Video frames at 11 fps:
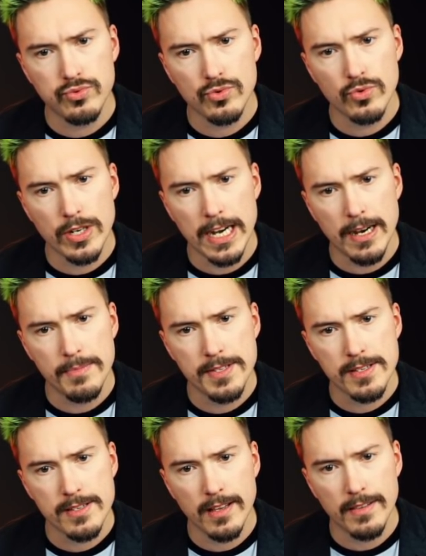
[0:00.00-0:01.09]

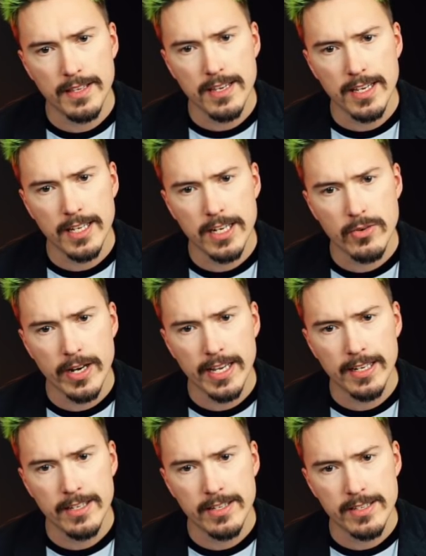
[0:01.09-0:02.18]
grabs the inner
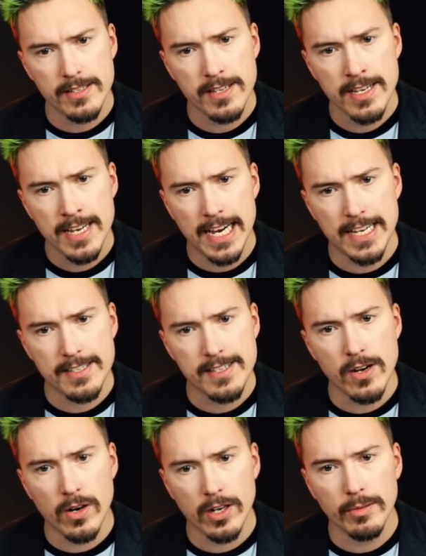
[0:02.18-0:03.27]
radius as
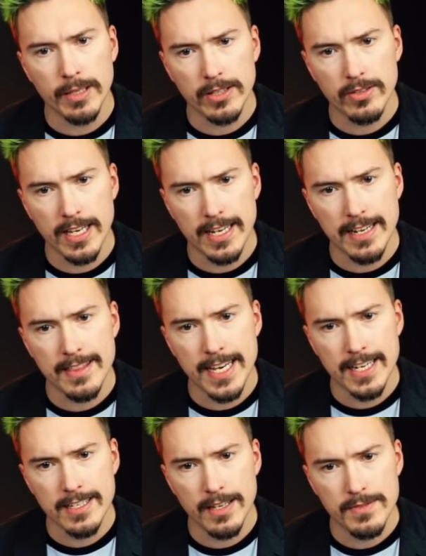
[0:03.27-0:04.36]
the argument to that. And
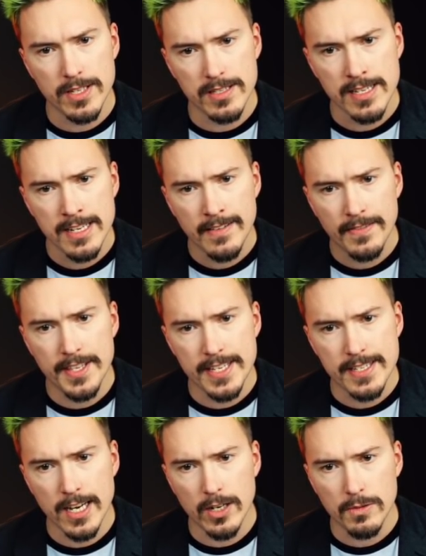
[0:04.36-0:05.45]
that gives us
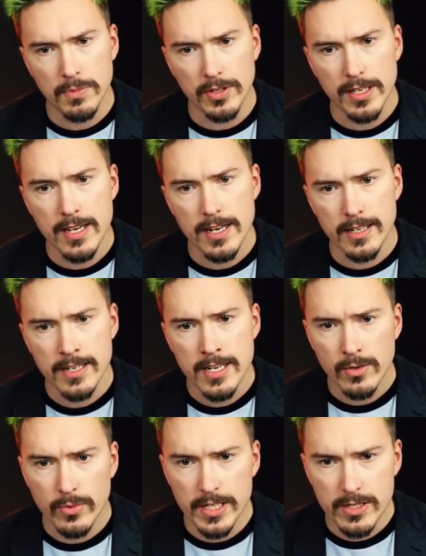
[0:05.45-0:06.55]
this output here,
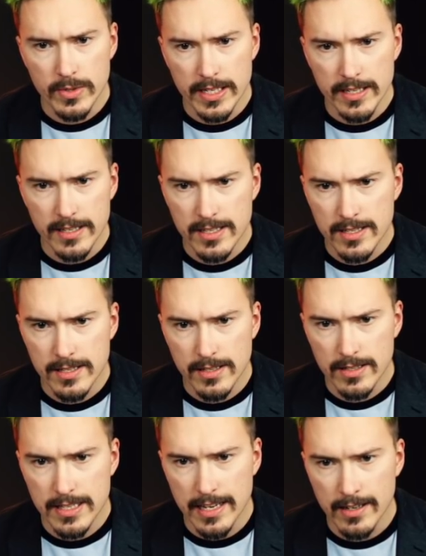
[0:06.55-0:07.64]
which we
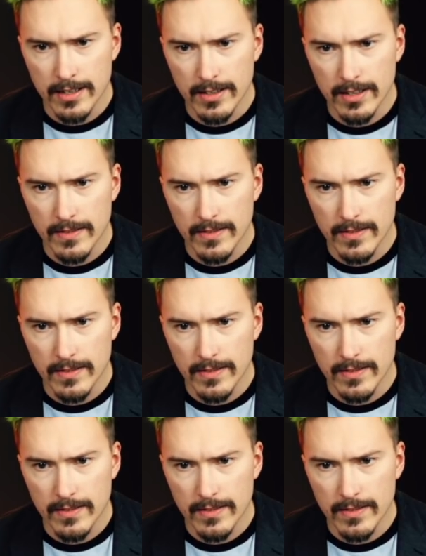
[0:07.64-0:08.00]
then